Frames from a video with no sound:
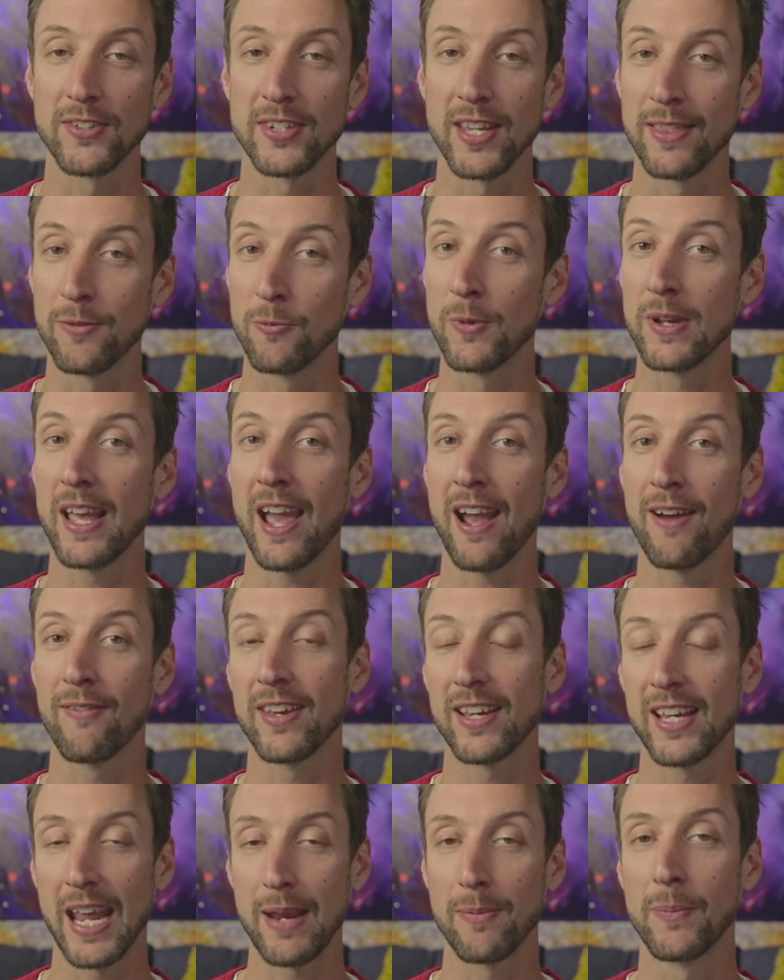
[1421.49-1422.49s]
and we have the
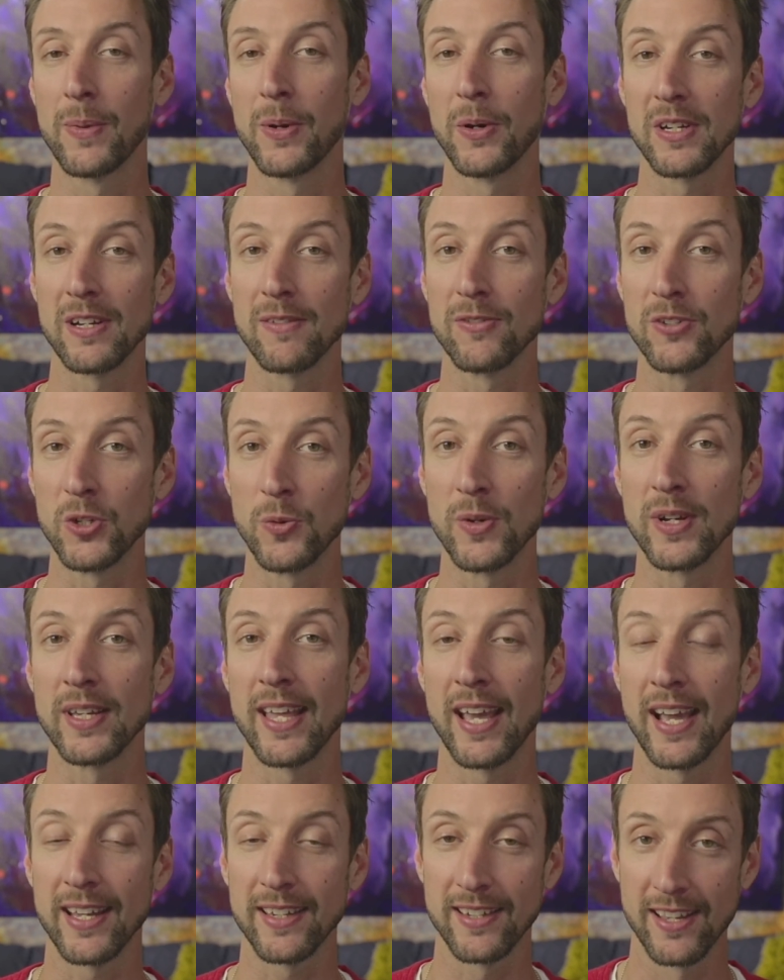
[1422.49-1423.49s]
capability of doing
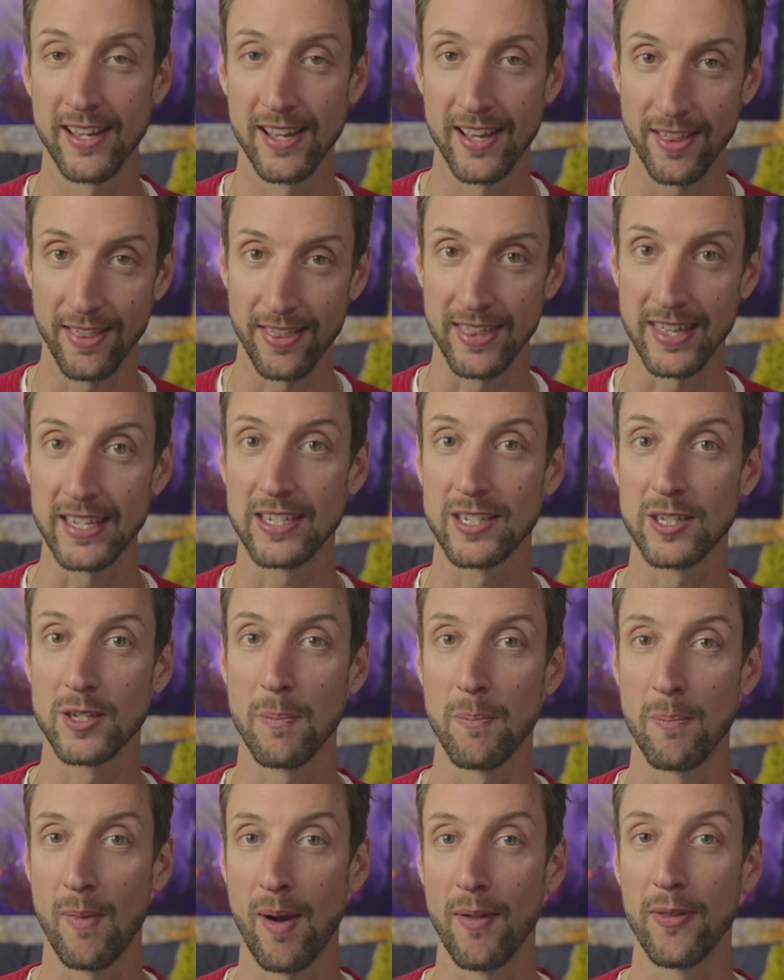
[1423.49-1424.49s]
that this
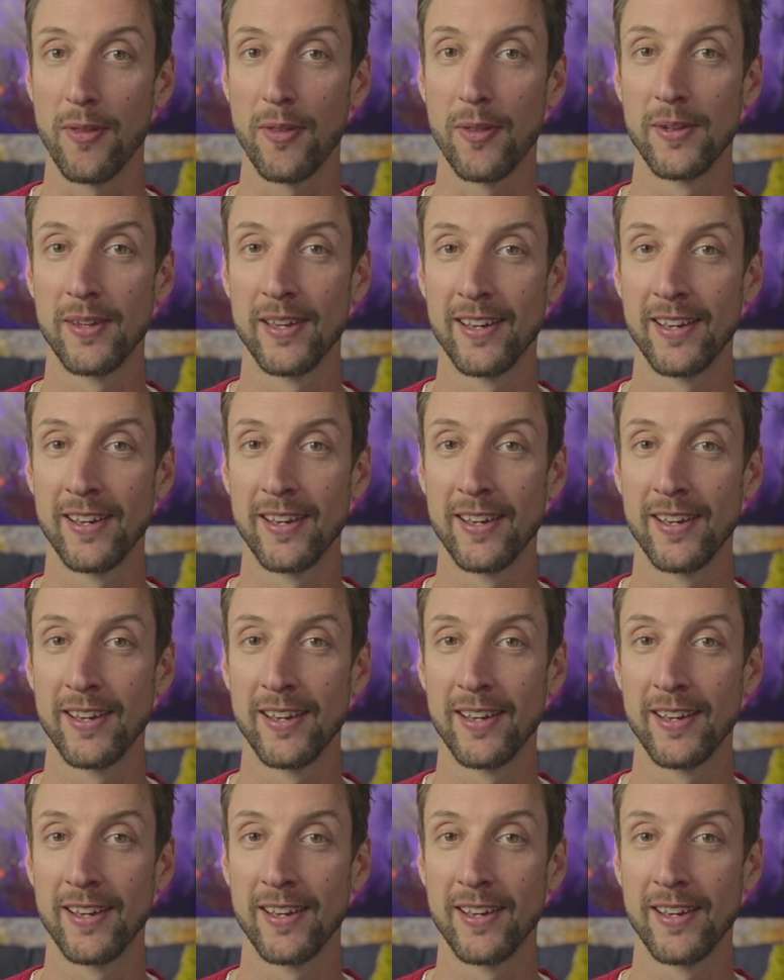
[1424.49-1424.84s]
month.